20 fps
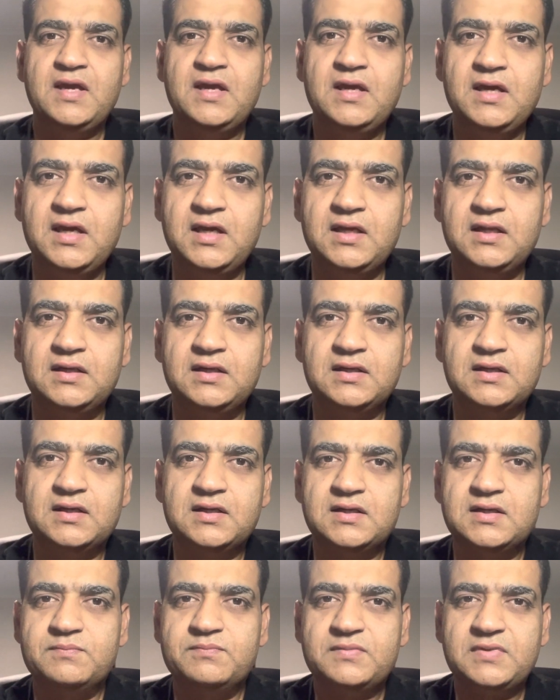
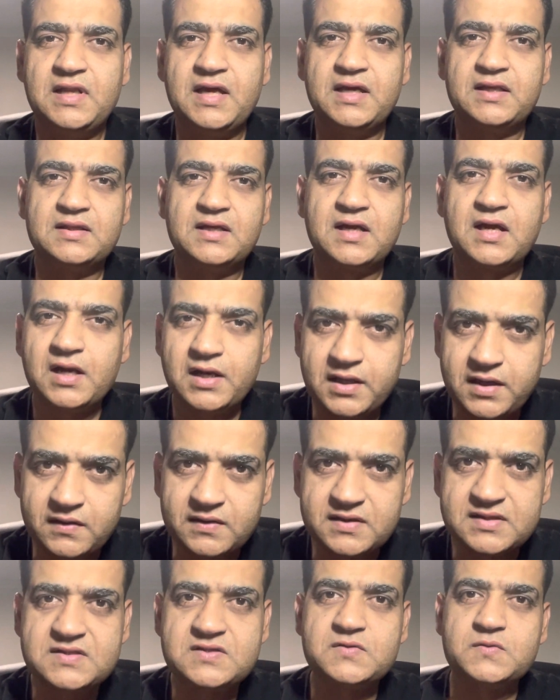in like the
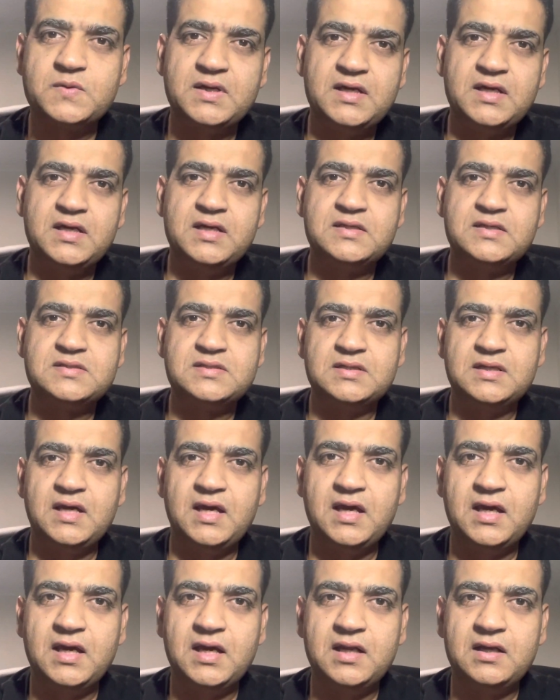clearance rate
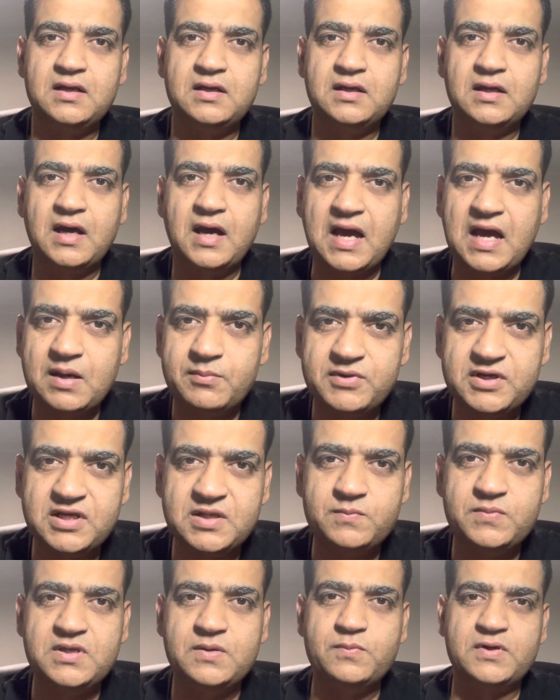and how many
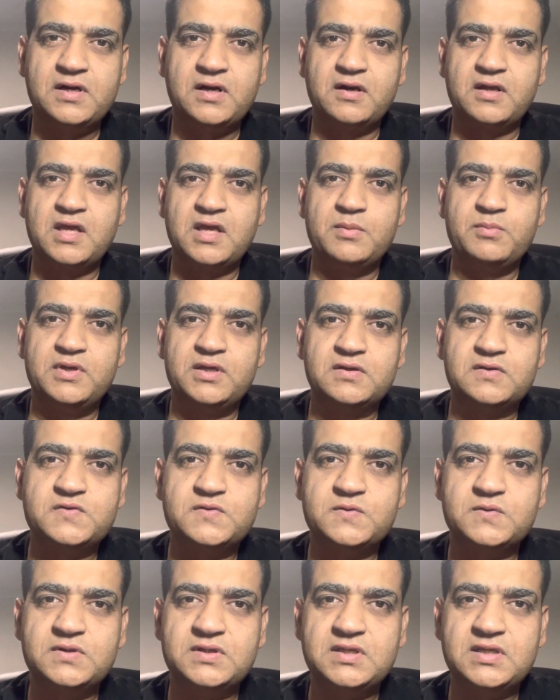people are coming
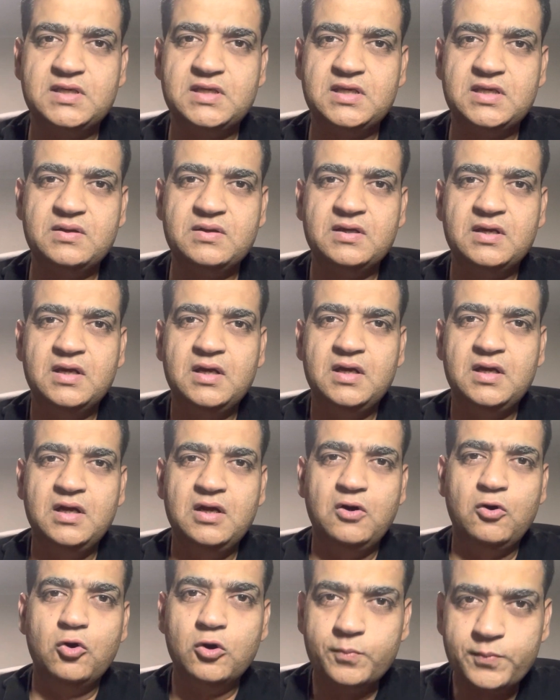to the
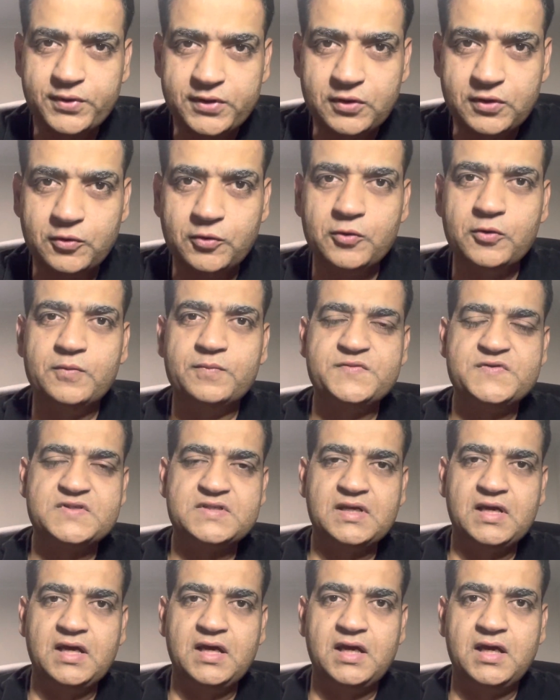open homes
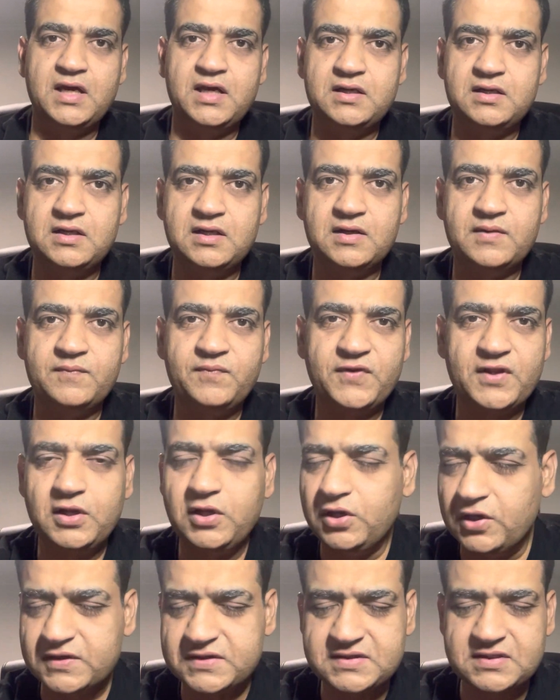and
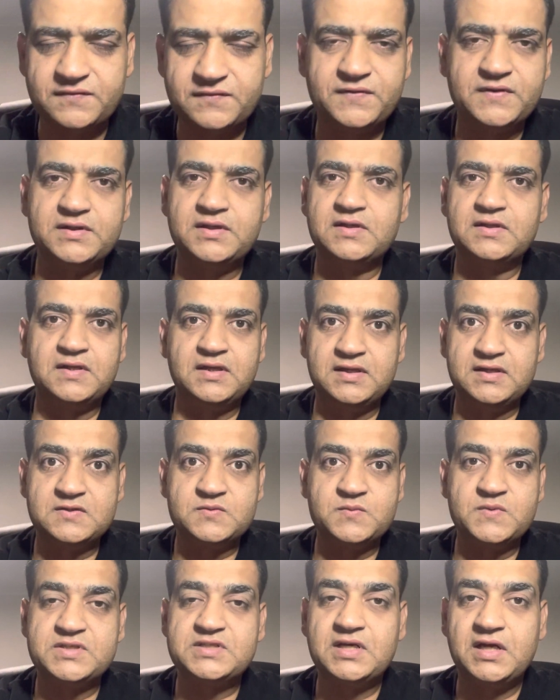lots of other things
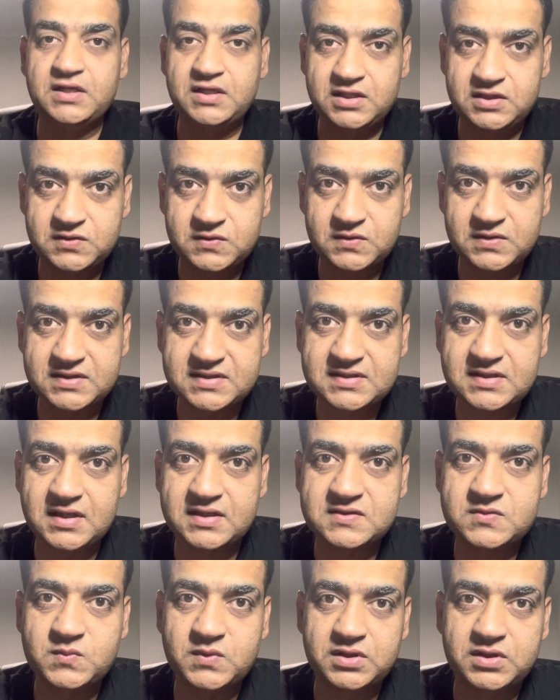which I need to
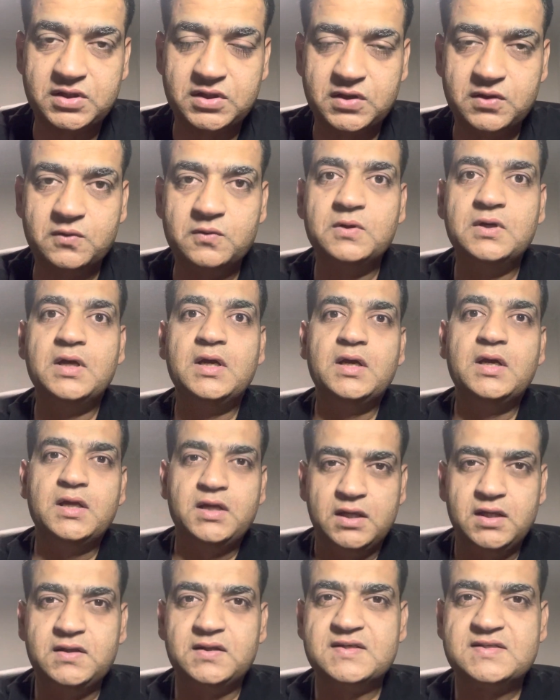discuss with you
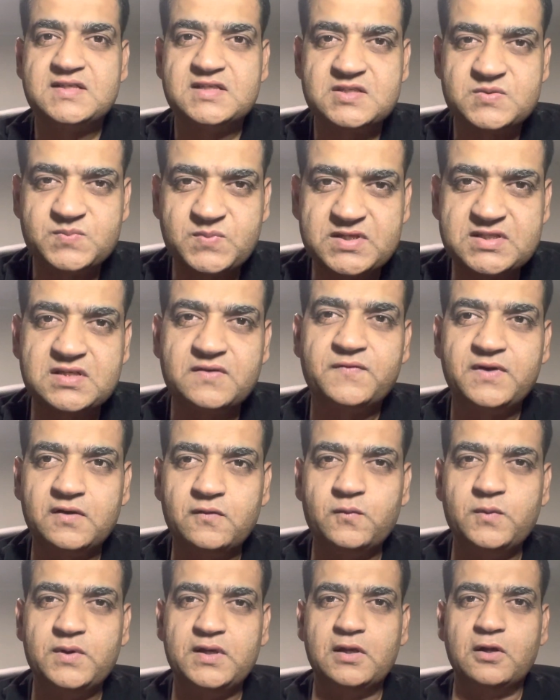in this specific
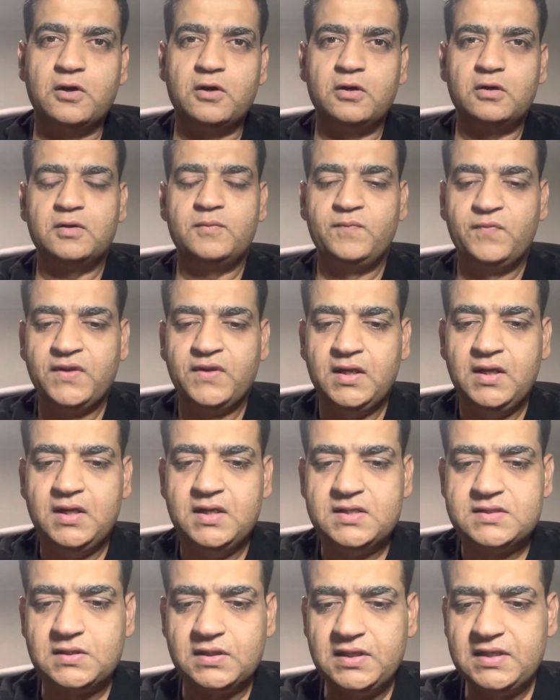vlog.
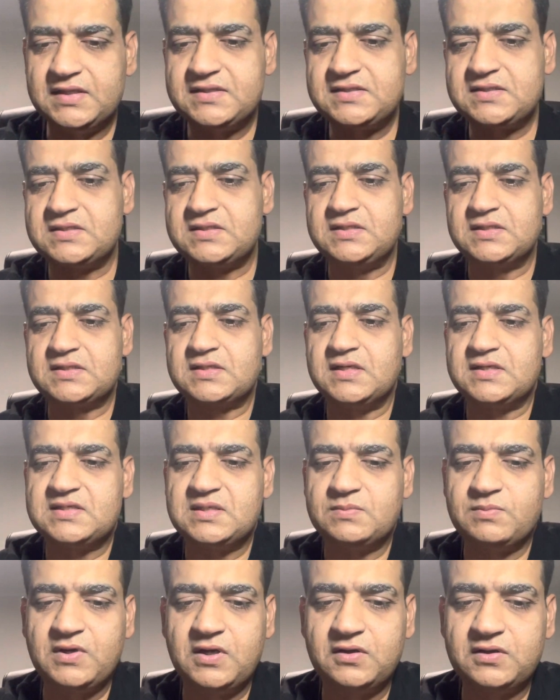So let's discuss
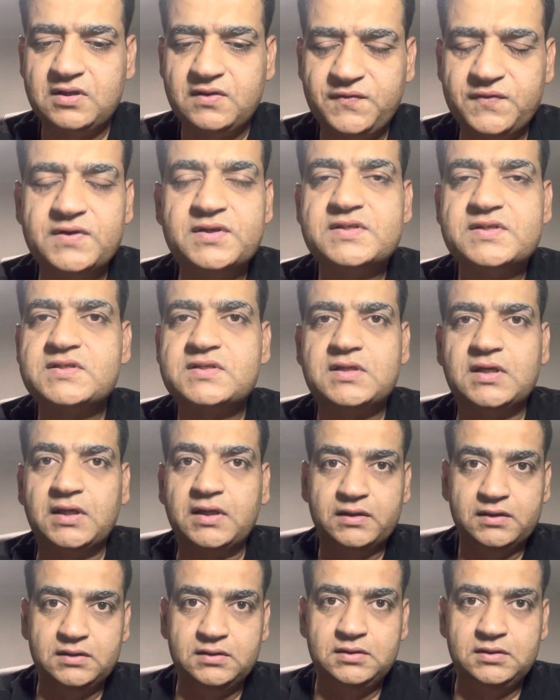about the first thing.